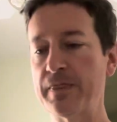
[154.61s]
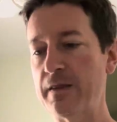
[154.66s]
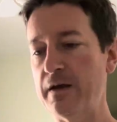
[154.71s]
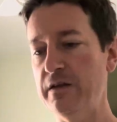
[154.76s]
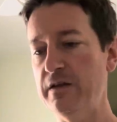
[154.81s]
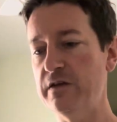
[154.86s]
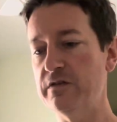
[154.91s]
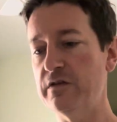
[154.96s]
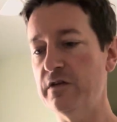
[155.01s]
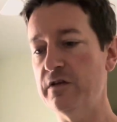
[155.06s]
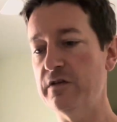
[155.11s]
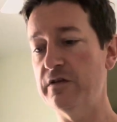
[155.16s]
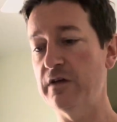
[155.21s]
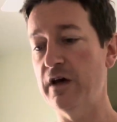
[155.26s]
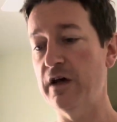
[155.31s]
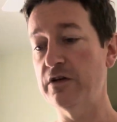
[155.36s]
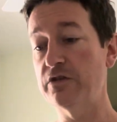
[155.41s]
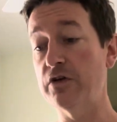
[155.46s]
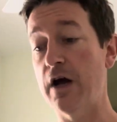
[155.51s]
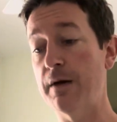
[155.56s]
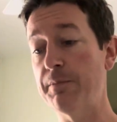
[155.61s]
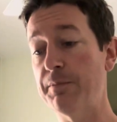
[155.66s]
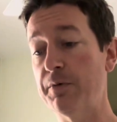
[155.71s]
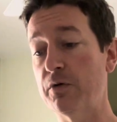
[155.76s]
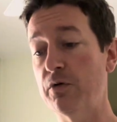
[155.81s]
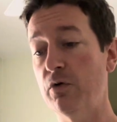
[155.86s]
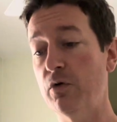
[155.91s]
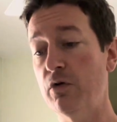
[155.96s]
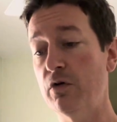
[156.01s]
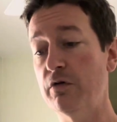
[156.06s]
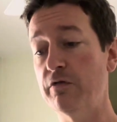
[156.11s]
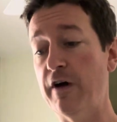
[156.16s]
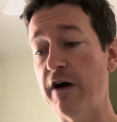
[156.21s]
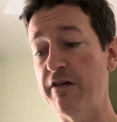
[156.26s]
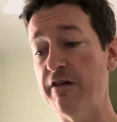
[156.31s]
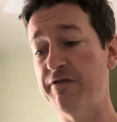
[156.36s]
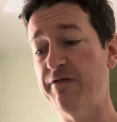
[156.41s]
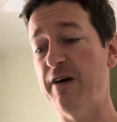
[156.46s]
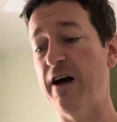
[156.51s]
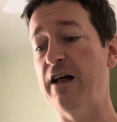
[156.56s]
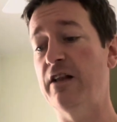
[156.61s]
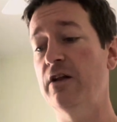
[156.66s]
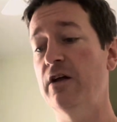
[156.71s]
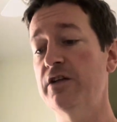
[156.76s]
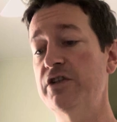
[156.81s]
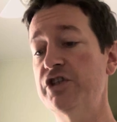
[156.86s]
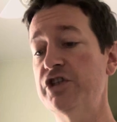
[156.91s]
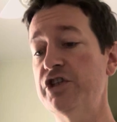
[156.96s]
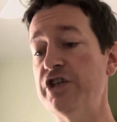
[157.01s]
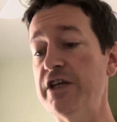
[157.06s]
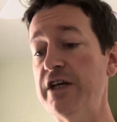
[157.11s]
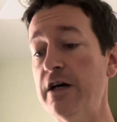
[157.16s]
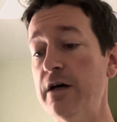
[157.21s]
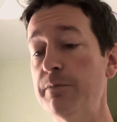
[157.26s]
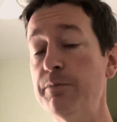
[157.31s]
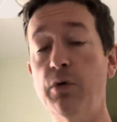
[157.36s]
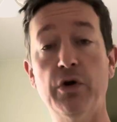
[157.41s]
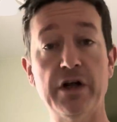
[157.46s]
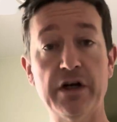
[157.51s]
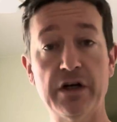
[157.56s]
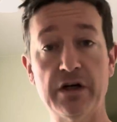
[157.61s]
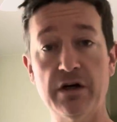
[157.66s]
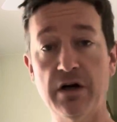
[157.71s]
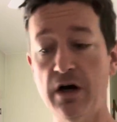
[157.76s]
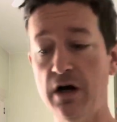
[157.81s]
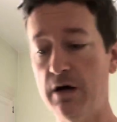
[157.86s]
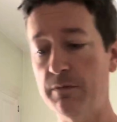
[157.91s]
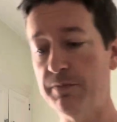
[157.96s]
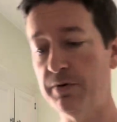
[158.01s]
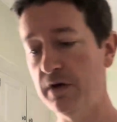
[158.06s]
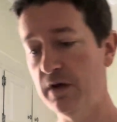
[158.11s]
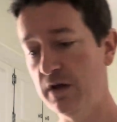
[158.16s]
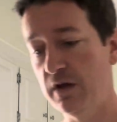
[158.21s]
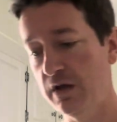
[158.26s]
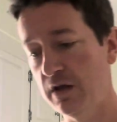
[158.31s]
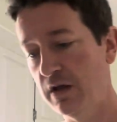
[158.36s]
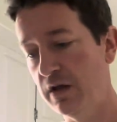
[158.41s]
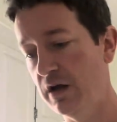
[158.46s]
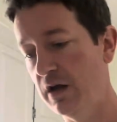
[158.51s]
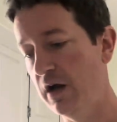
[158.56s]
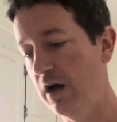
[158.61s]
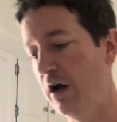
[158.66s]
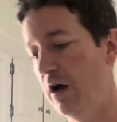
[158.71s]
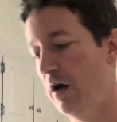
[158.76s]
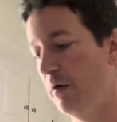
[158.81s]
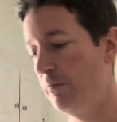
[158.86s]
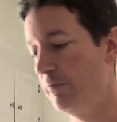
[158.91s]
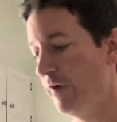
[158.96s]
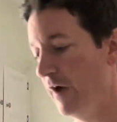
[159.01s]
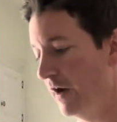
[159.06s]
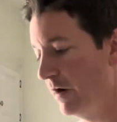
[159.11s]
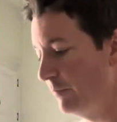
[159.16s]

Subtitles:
This is a tropical Vifala chia pudding cup. Had a